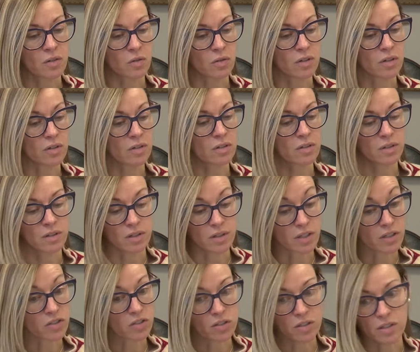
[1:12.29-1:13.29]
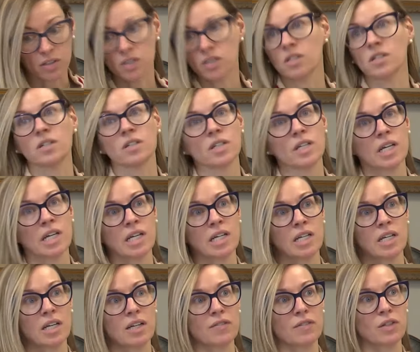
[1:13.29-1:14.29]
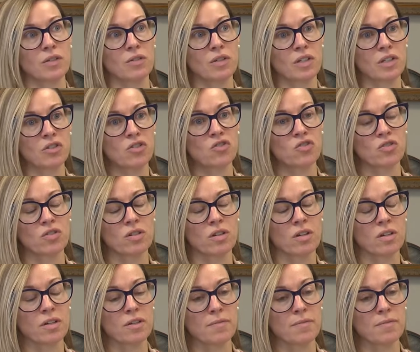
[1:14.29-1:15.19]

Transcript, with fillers: or allegedly occurred at Ivy Ridge